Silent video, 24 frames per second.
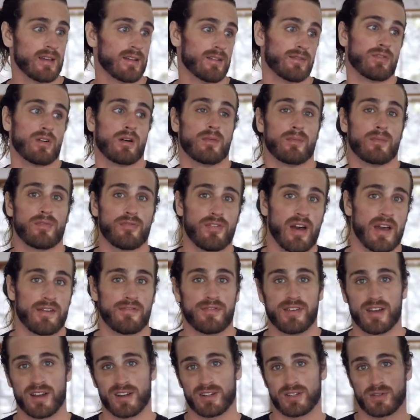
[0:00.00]
from 5
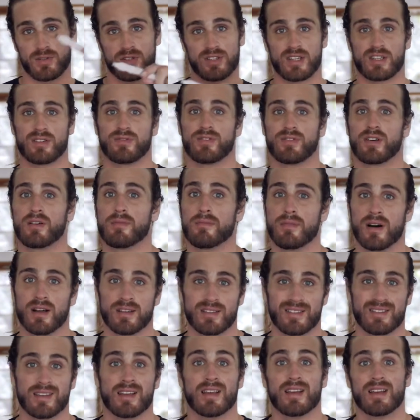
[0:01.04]
figures to 6-figure
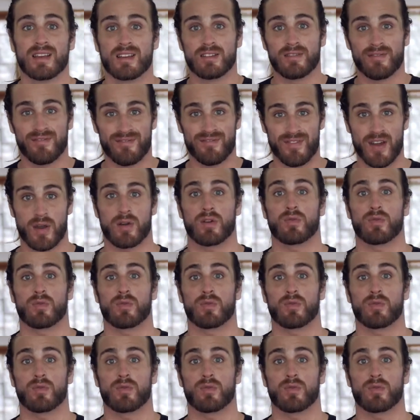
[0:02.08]
months very